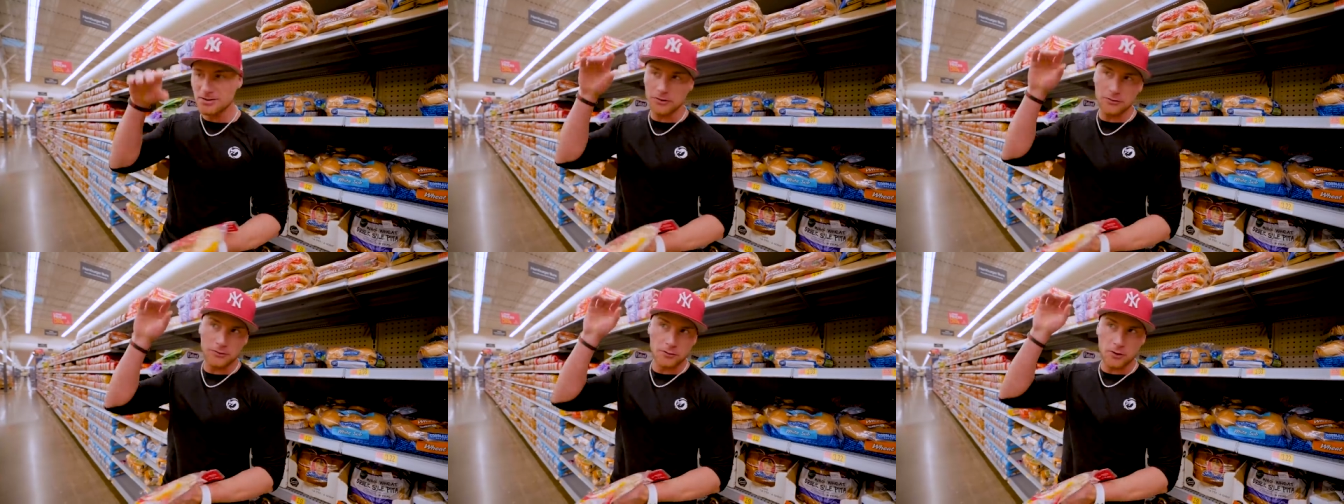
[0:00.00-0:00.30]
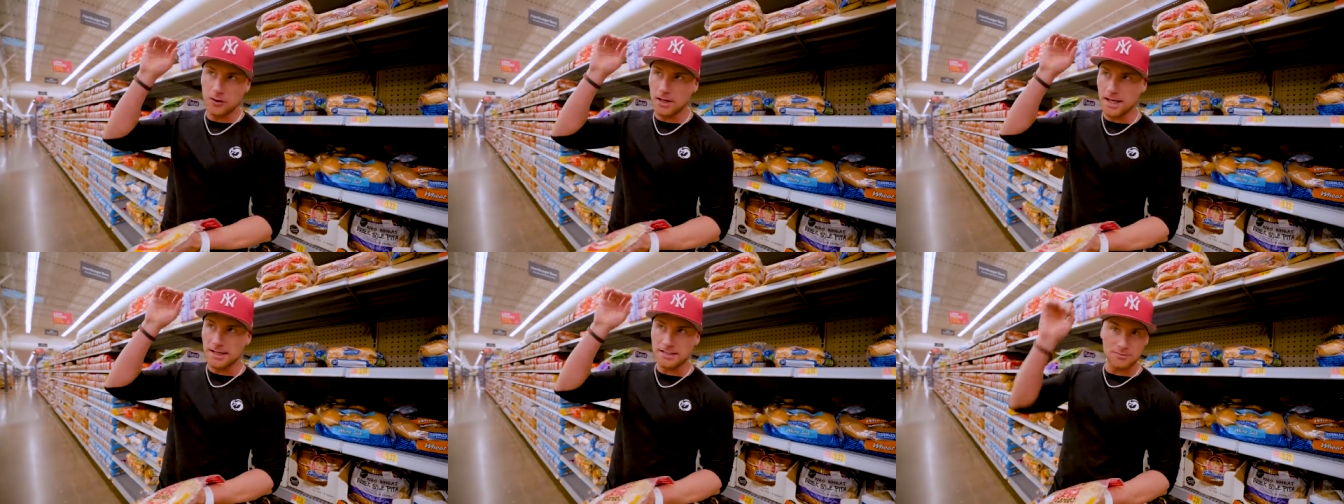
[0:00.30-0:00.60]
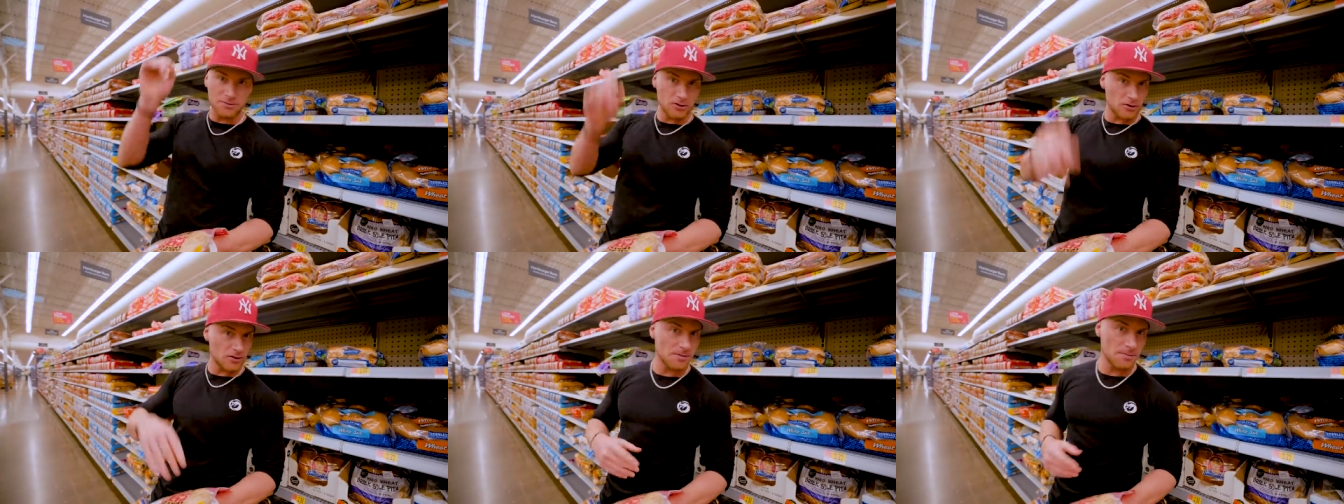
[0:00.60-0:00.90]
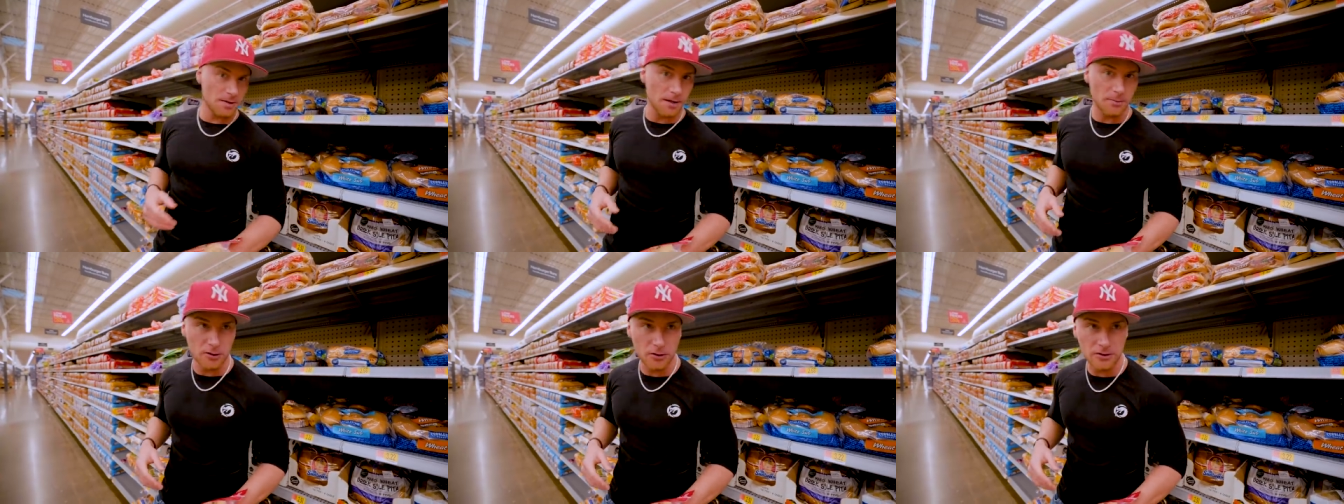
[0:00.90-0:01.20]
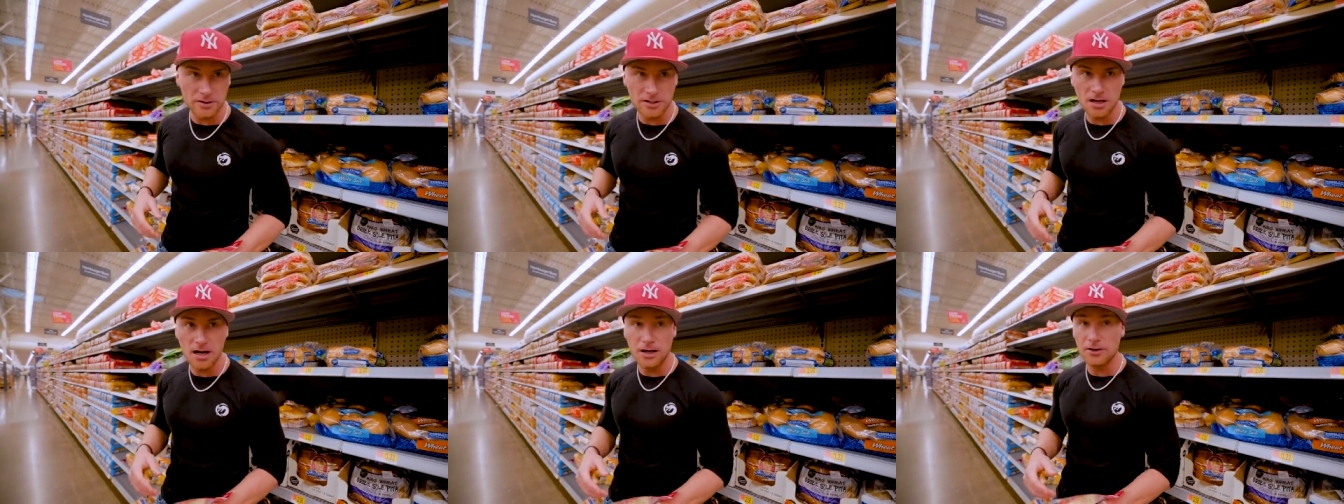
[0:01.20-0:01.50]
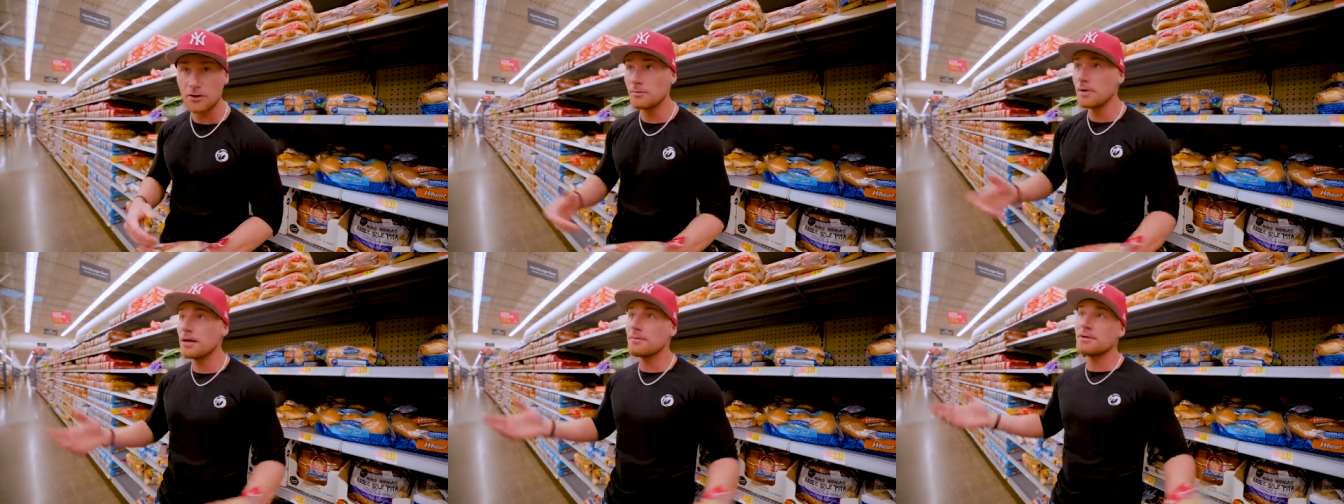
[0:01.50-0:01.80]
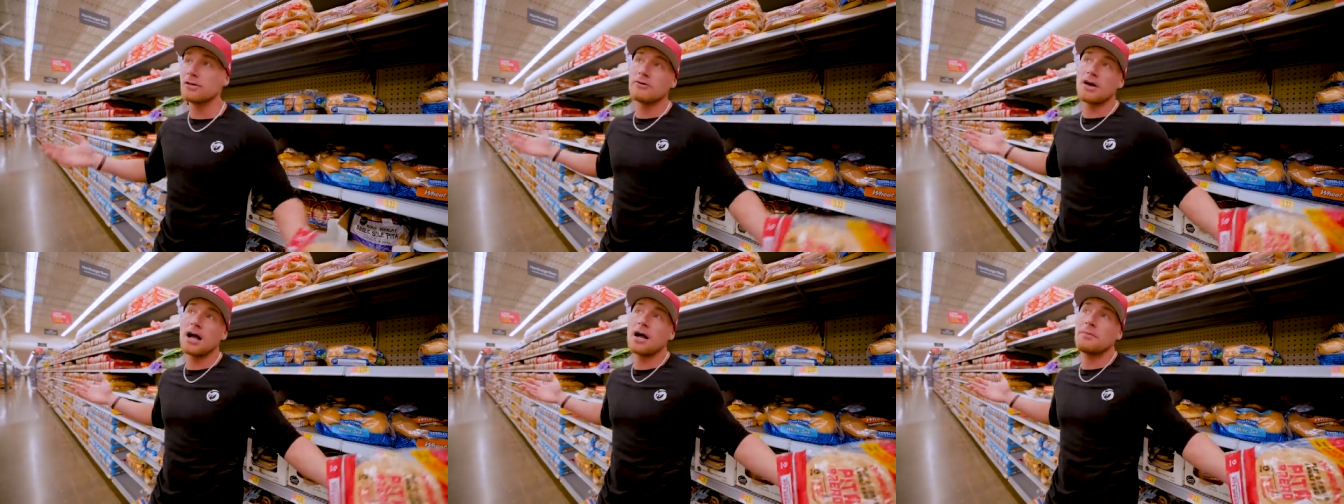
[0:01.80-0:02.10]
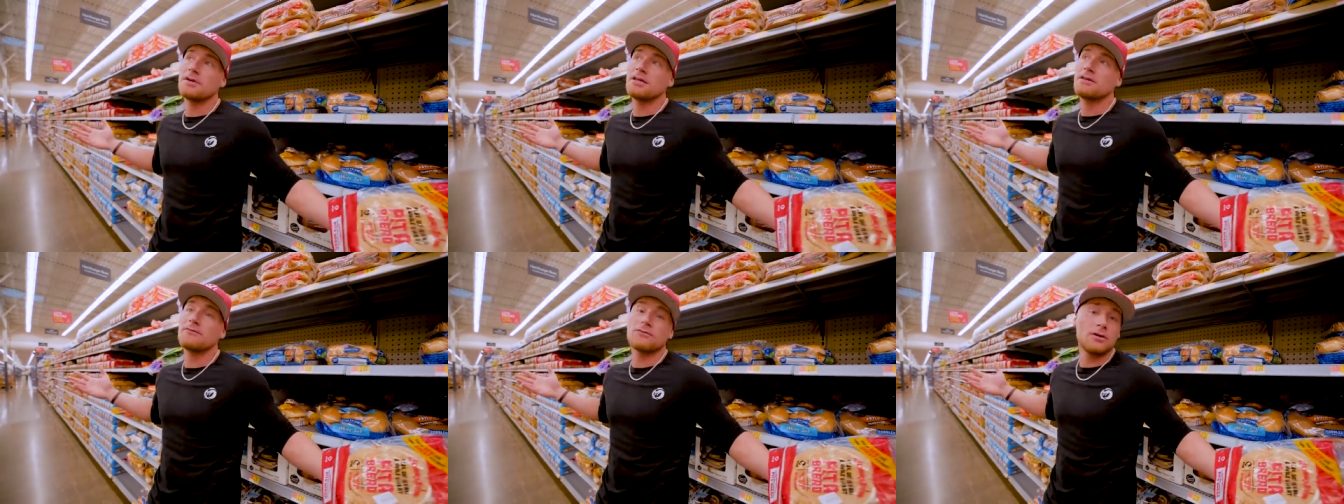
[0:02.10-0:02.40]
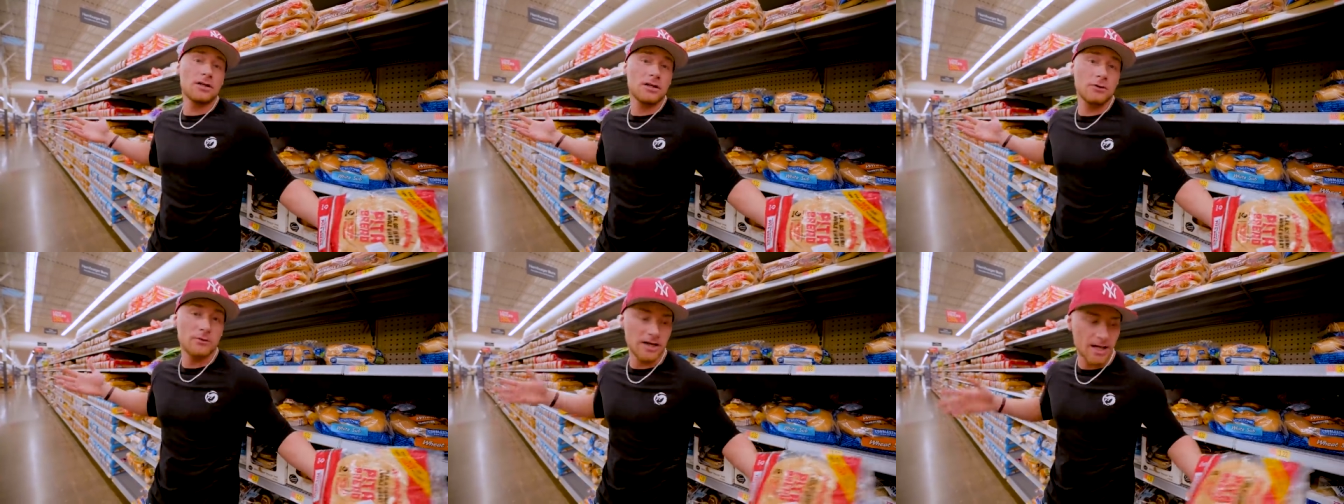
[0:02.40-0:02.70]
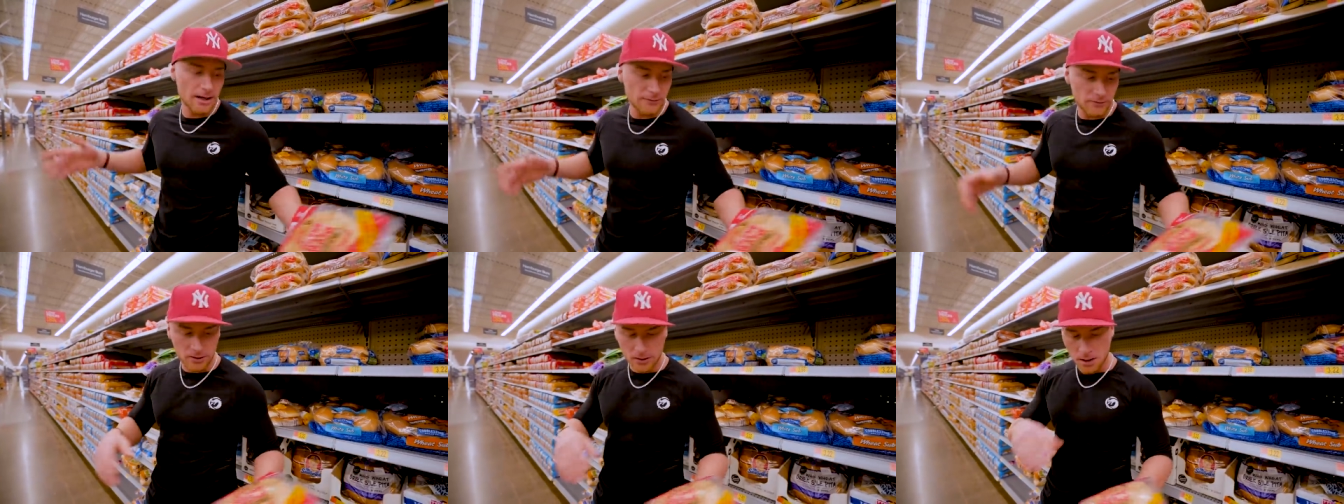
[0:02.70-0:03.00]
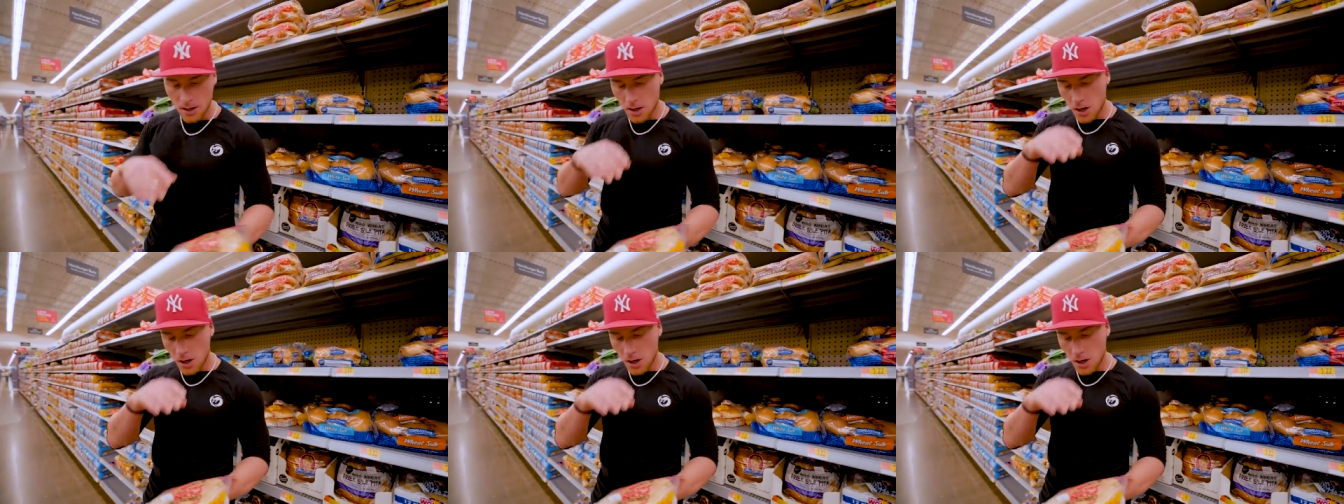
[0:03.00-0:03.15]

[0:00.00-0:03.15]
I'll throw like some turkey pepperoni on it or maybe ground beef, really whatever.